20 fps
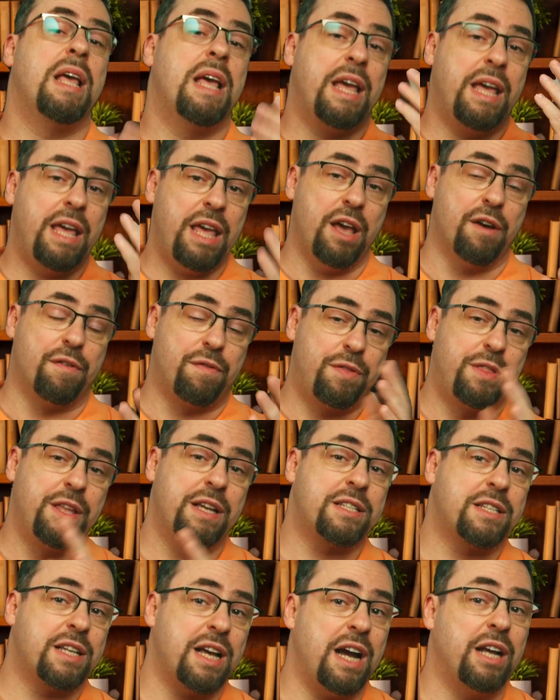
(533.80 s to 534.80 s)
If
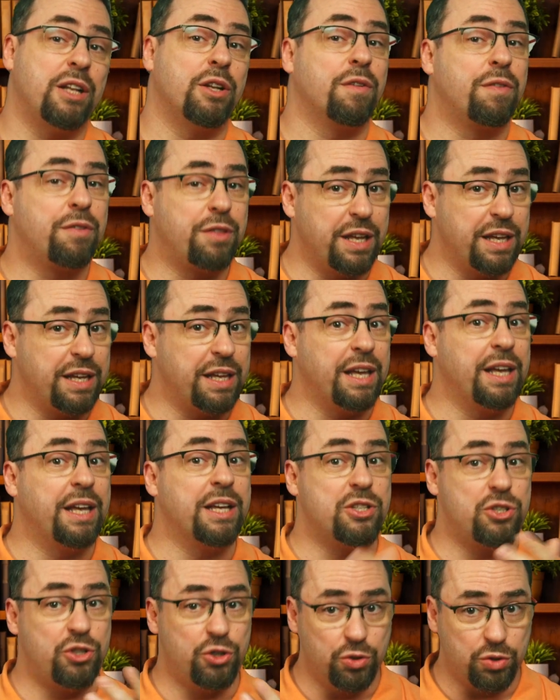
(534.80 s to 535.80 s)
this kind of thinking
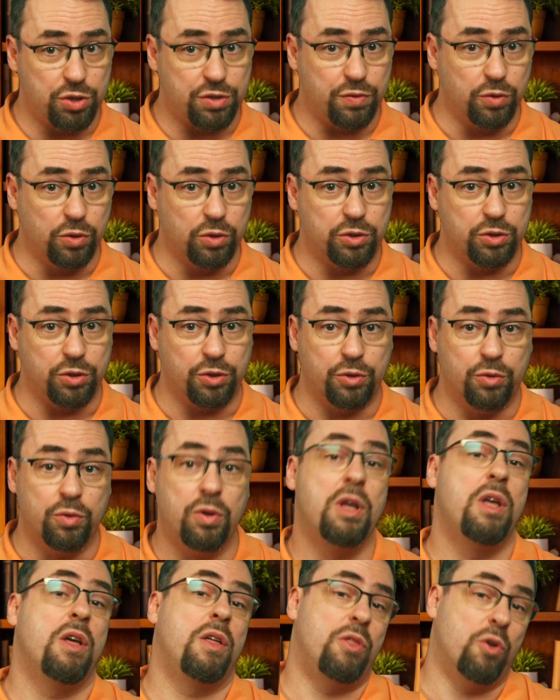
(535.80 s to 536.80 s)
is useful to you,
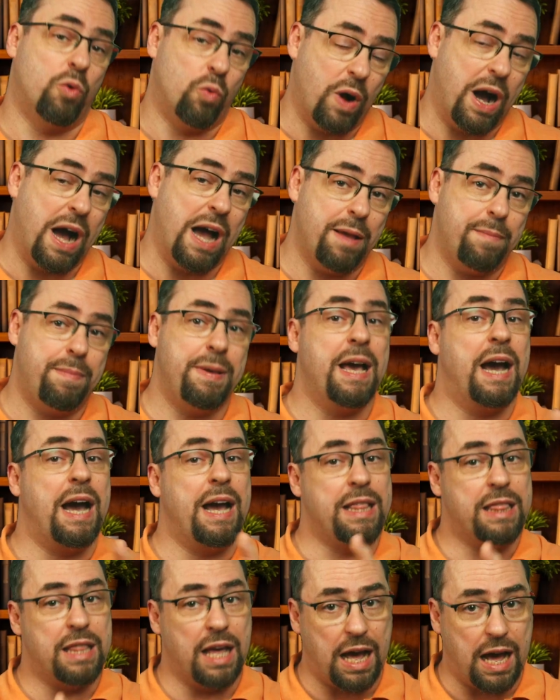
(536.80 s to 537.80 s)
the why behind
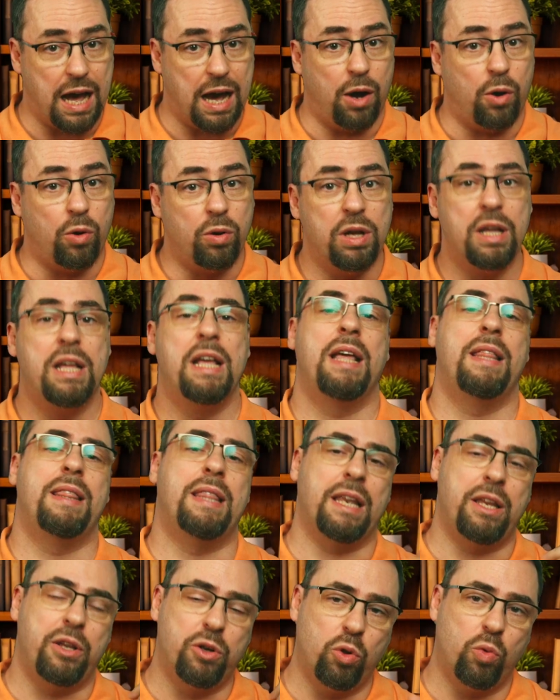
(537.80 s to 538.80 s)
the how,
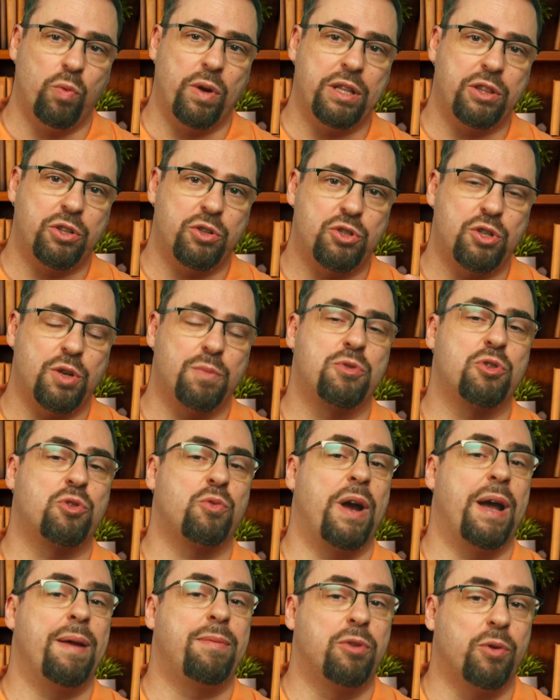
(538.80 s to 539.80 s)
then you'll want to
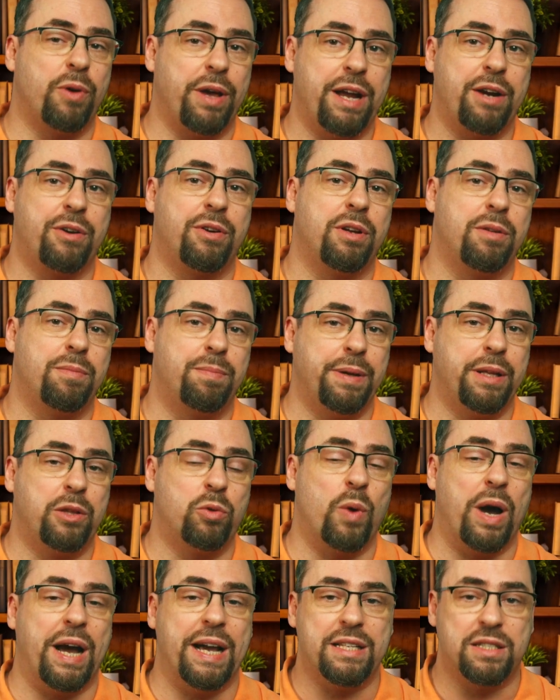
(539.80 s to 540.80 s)
subscribe to Aaron
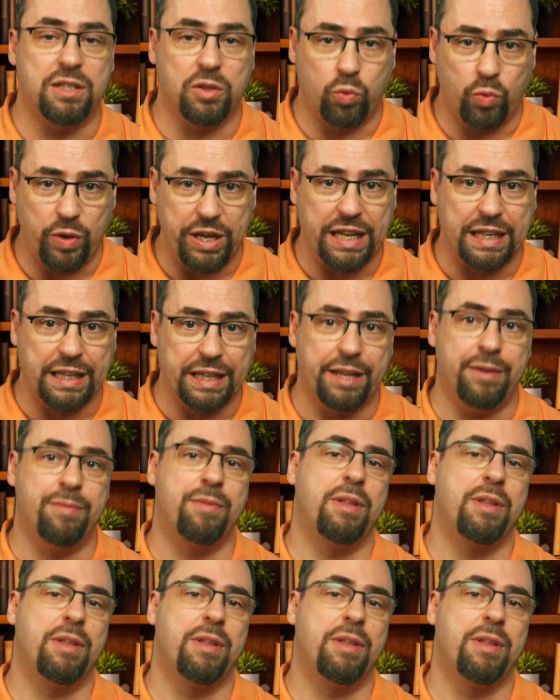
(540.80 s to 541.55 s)
Vitwise Weekly.